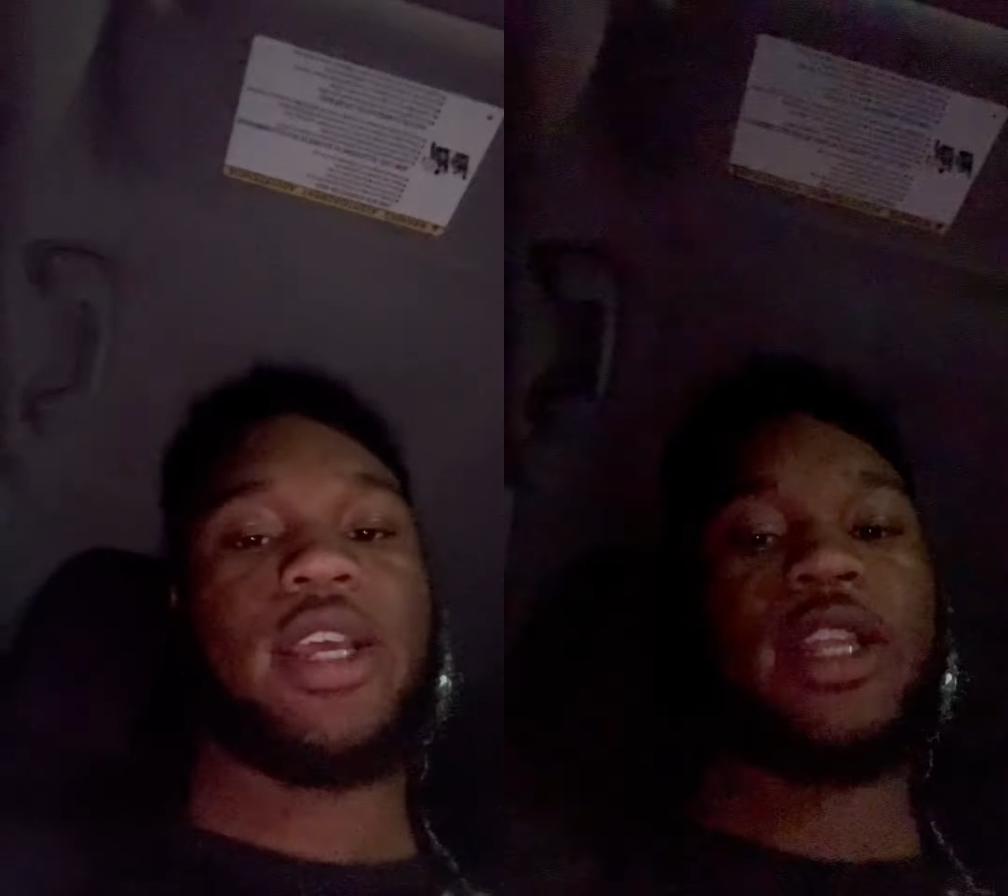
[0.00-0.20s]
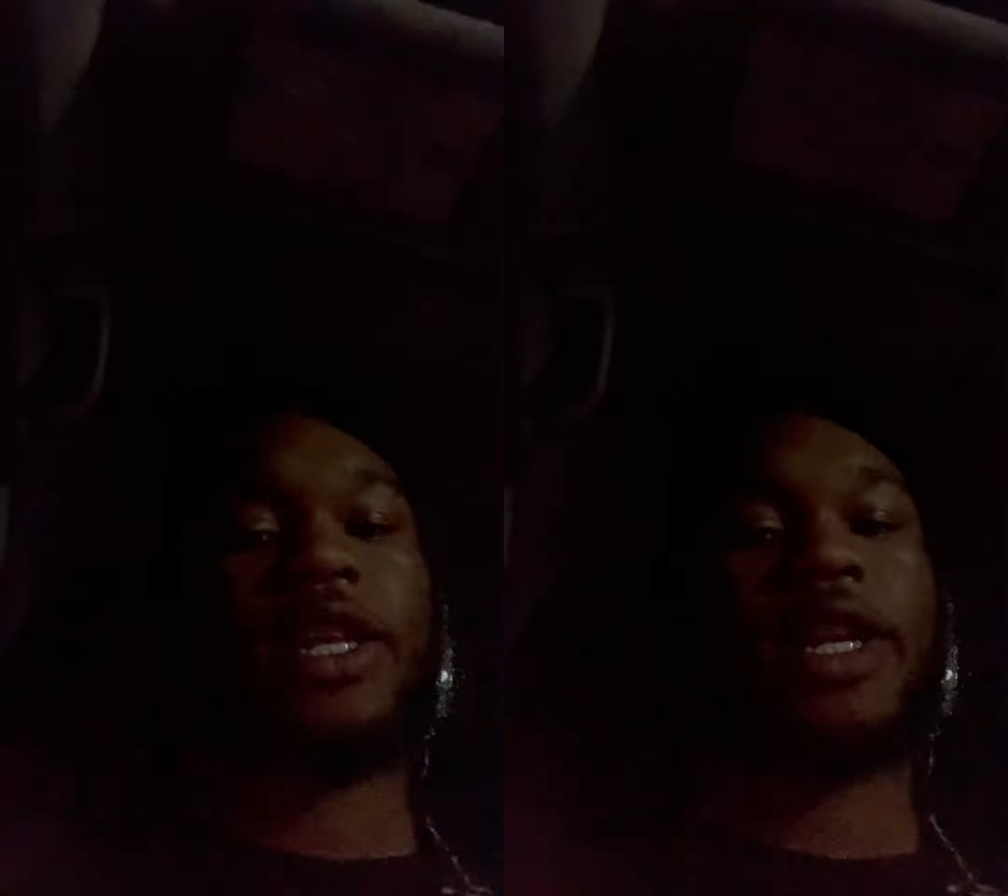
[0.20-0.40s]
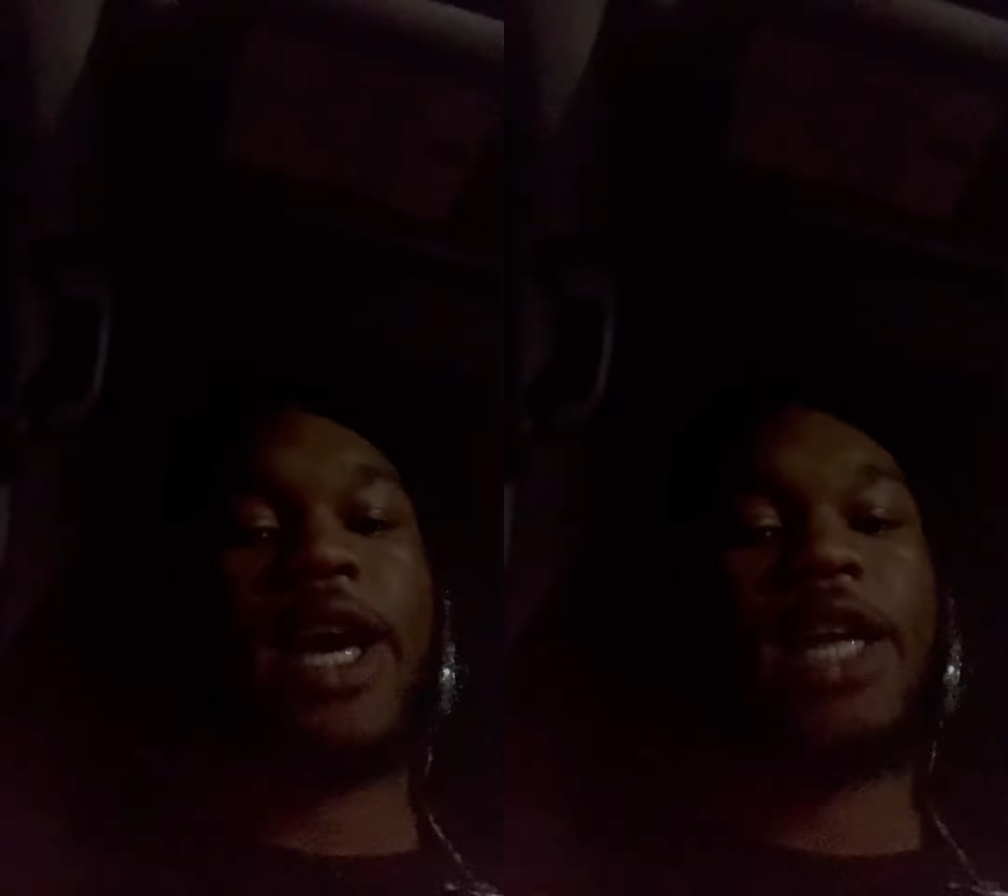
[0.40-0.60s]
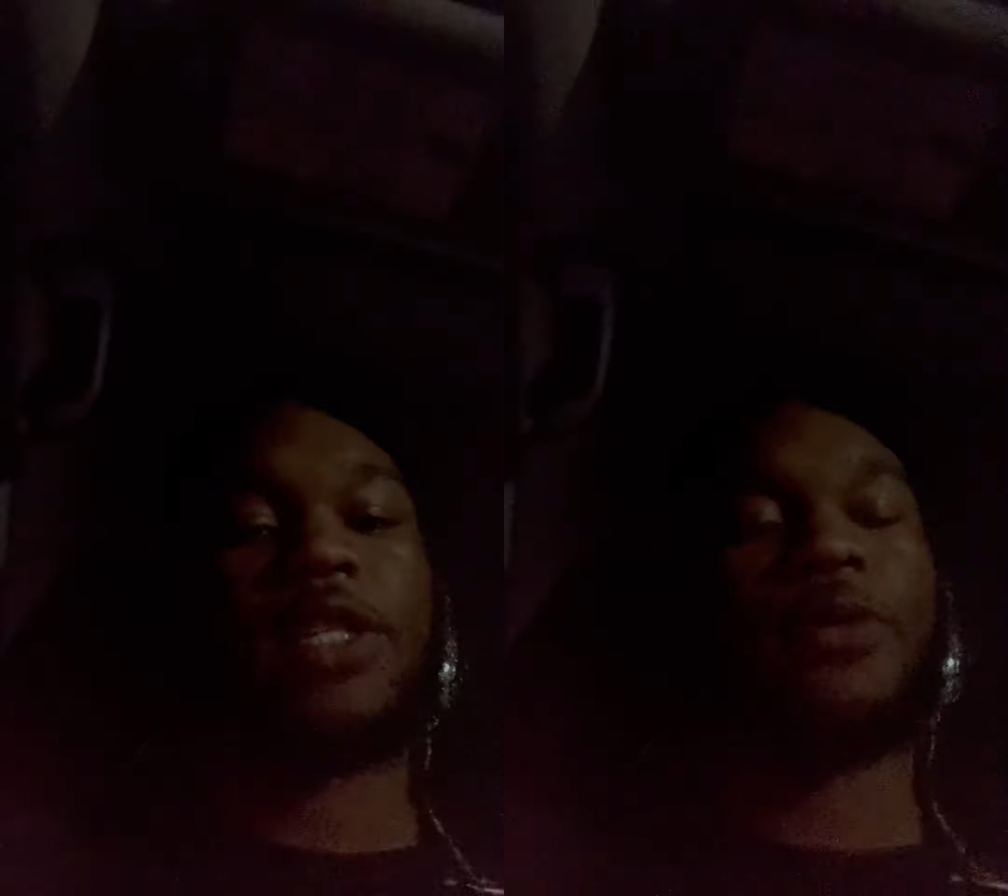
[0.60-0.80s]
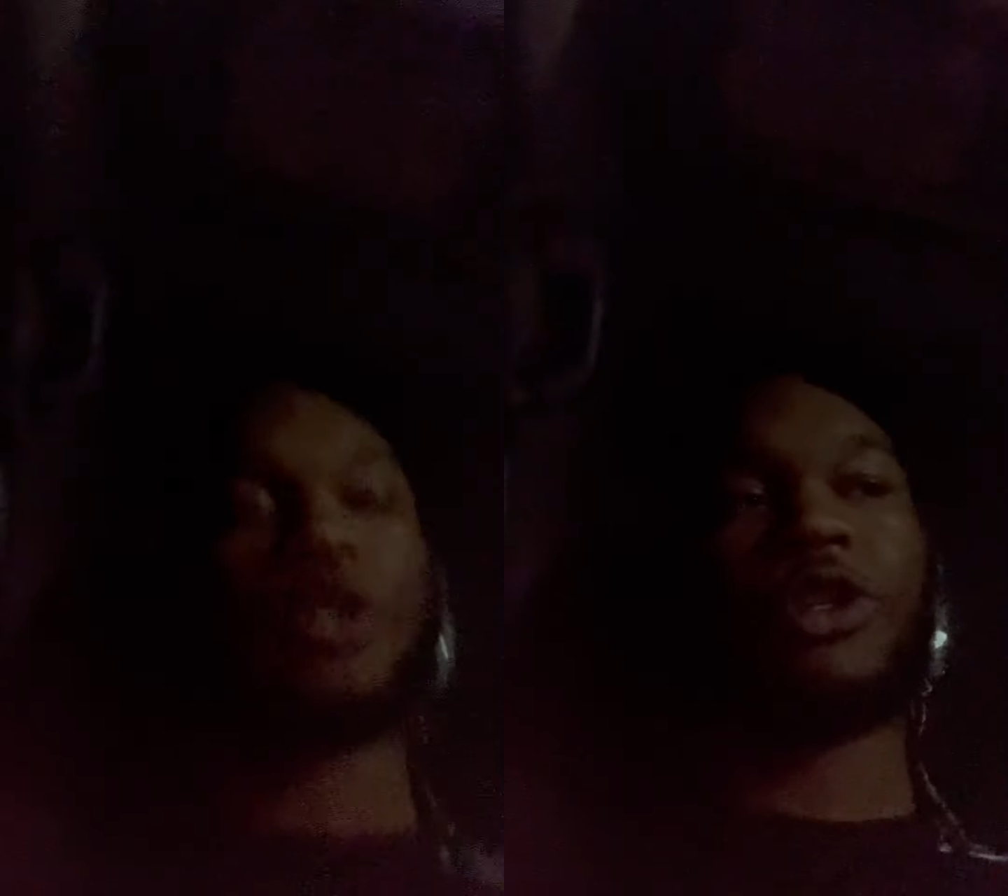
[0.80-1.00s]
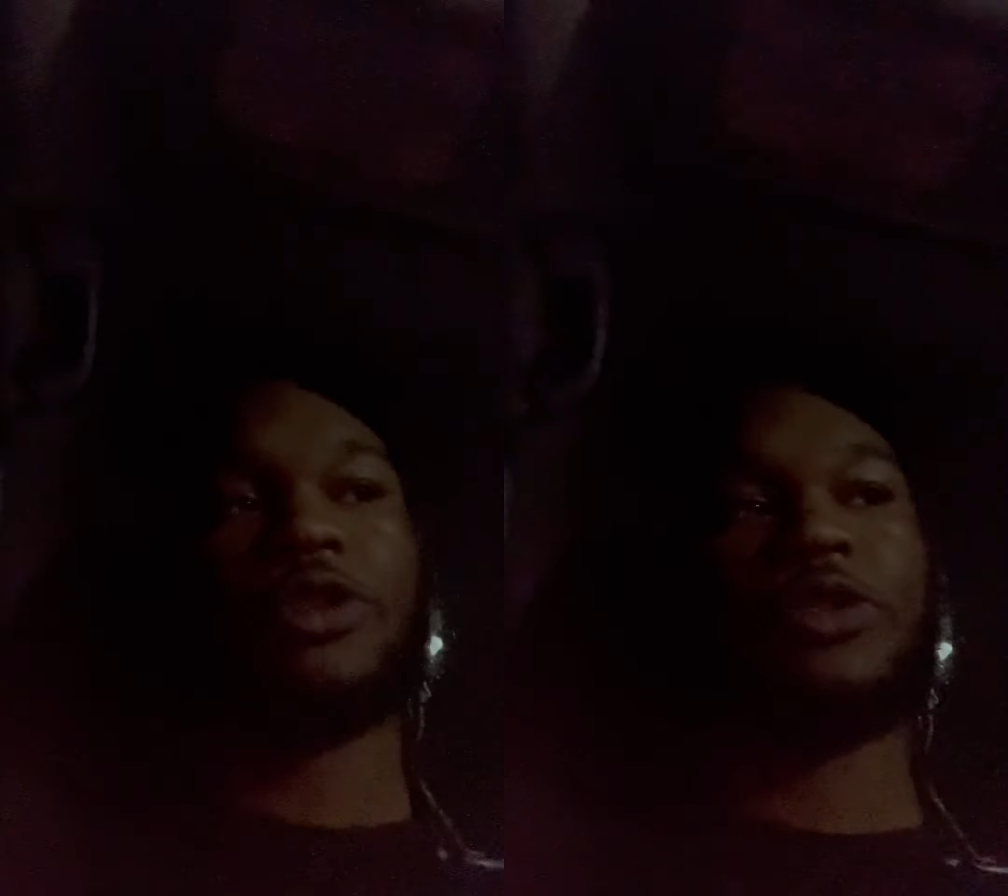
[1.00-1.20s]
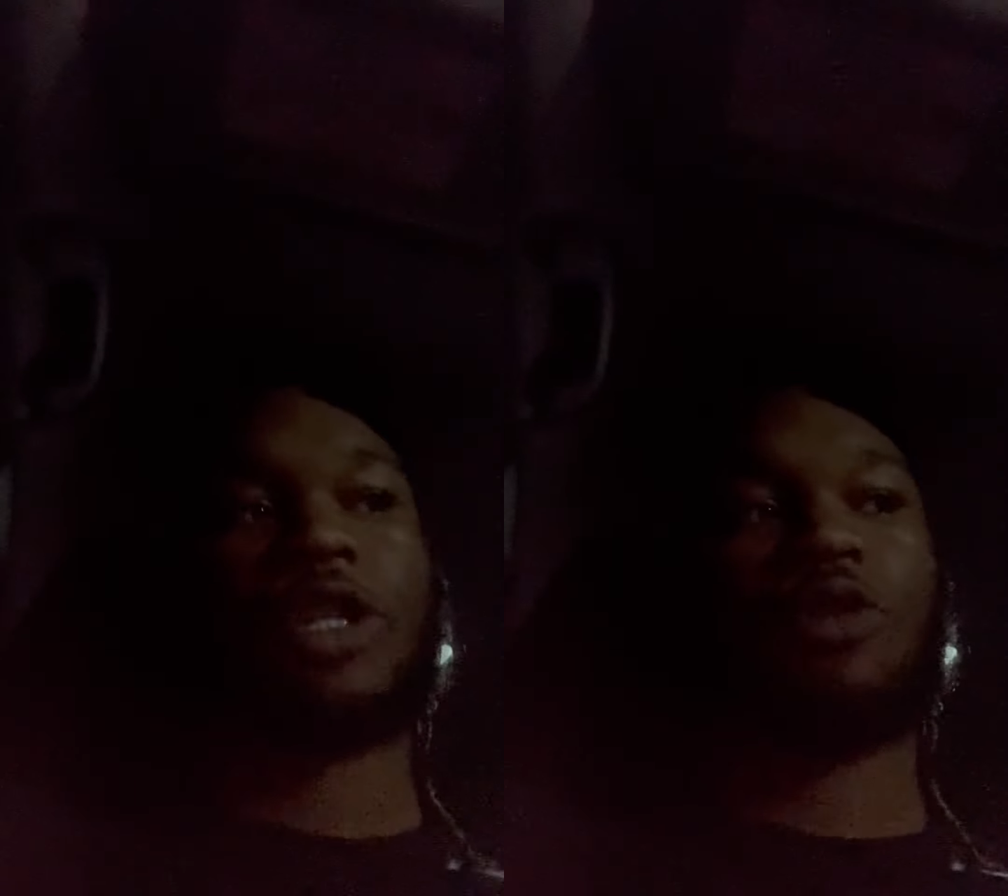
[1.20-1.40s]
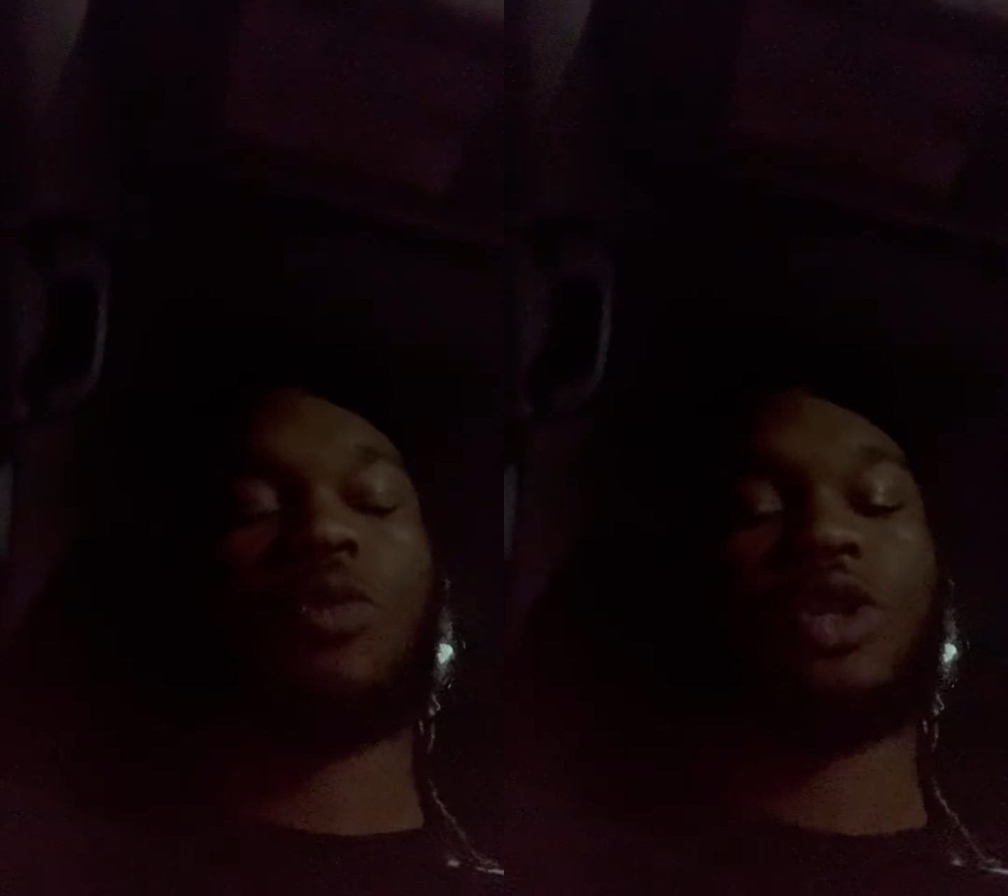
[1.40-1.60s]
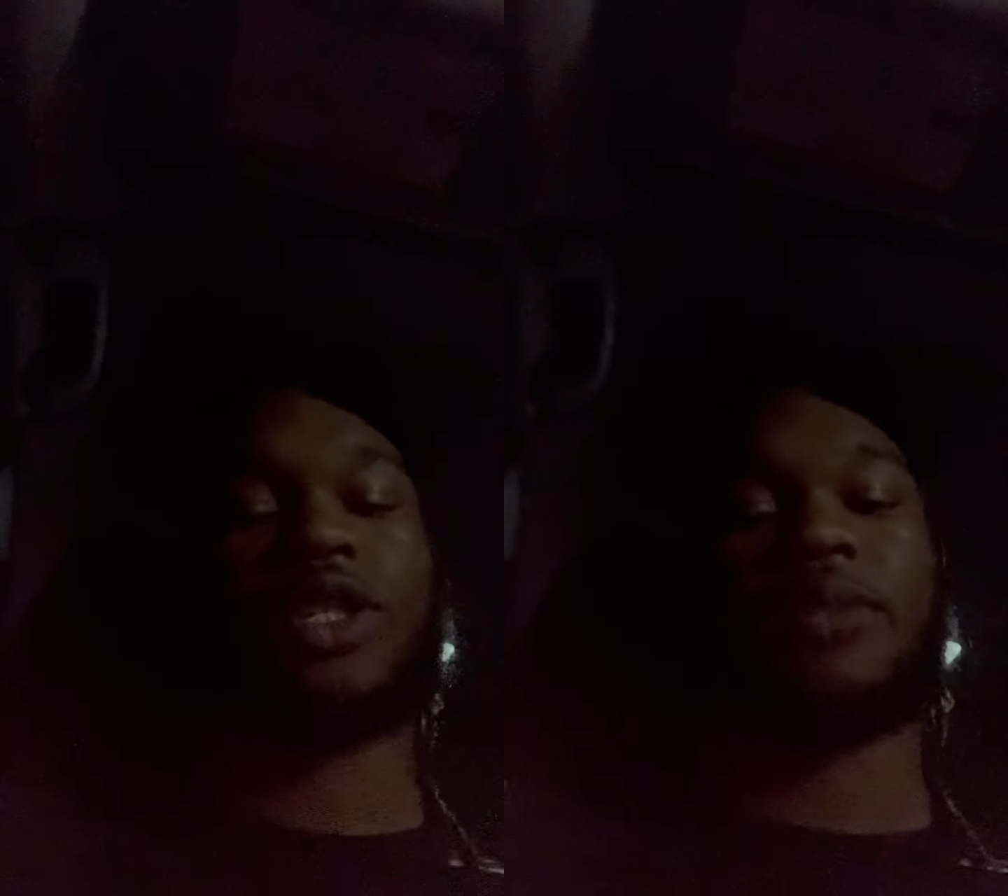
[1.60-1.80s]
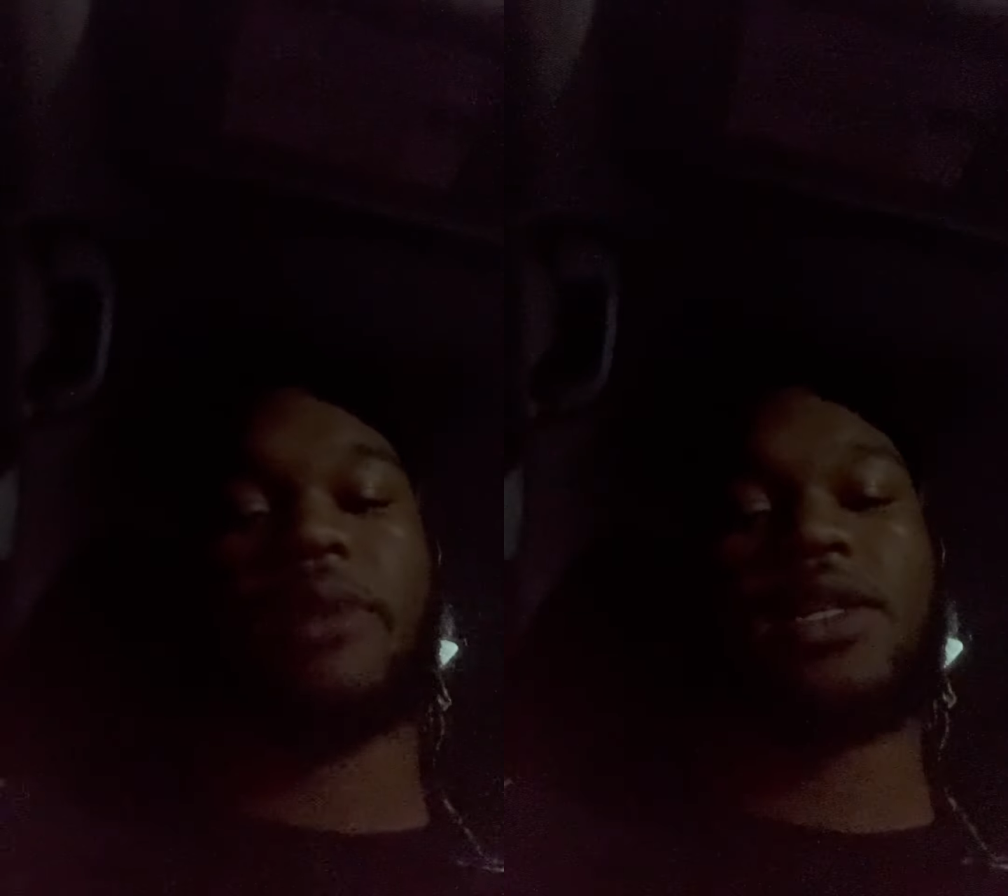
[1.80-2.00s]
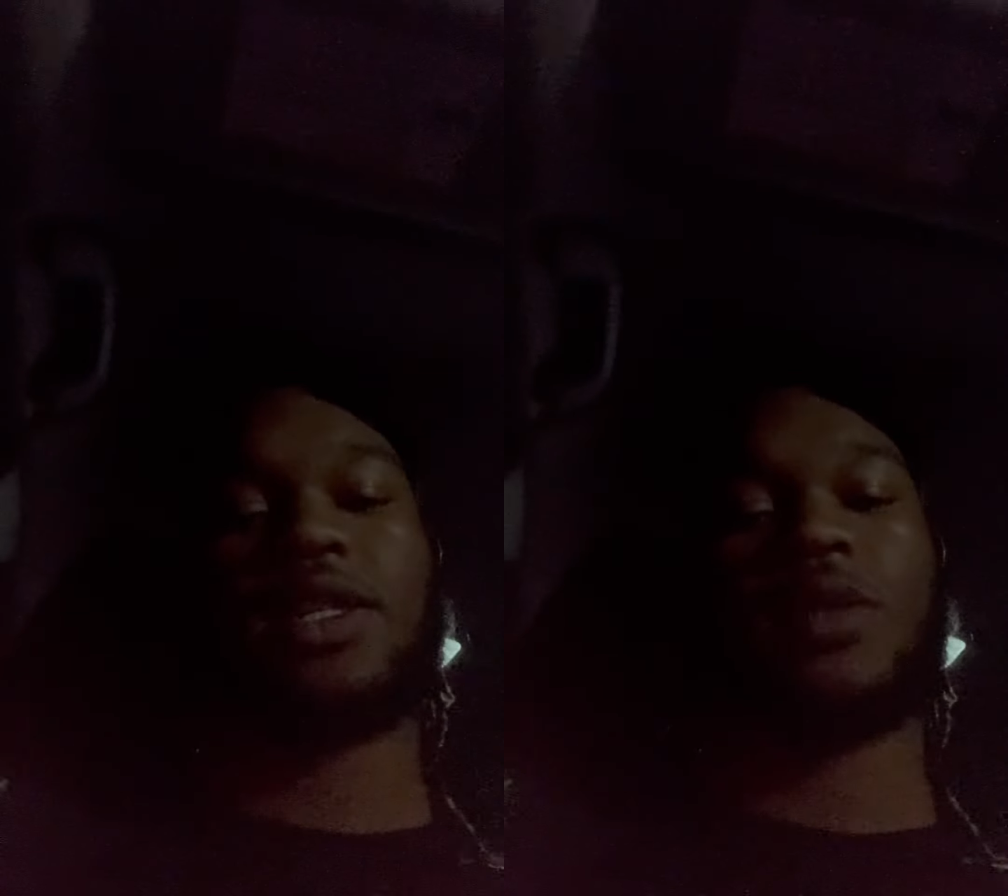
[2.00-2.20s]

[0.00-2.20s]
And then it has return 0, which can basically